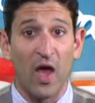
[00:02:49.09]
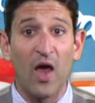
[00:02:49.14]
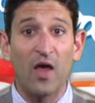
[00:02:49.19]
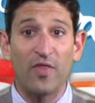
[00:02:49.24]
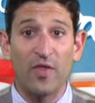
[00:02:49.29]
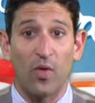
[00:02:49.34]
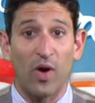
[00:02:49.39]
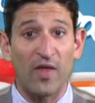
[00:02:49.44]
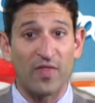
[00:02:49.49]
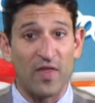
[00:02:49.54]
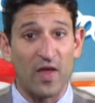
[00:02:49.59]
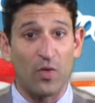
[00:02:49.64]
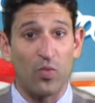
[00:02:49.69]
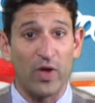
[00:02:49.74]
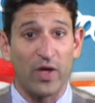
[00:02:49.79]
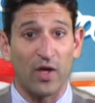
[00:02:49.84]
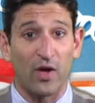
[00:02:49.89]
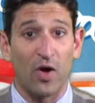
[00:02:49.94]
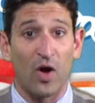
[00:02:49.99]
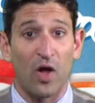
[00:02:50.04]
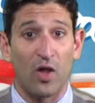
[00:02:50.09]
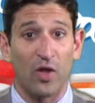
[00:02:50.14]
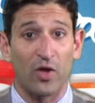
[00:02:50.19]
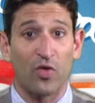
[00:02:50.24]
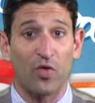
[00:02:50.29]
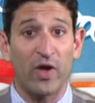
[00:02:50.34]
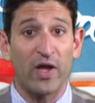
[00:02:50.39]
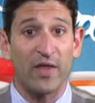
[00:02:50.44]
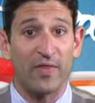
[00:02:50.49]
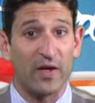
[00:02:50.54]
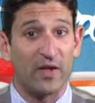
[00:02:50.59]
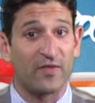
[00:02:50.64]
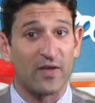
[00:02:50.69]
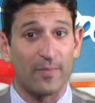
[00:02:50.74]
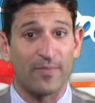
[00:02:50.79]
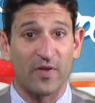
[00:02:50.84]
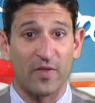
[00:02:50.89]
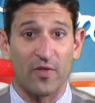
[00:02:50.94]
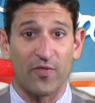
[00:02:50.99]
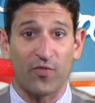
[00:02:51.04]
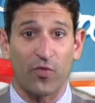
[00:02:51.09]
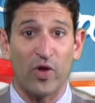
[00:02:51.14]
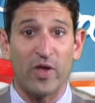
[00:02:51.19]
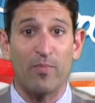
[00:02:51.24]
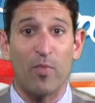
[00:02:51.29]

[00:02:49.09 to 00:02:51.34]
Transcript: though I think we can all agree that it's up to the free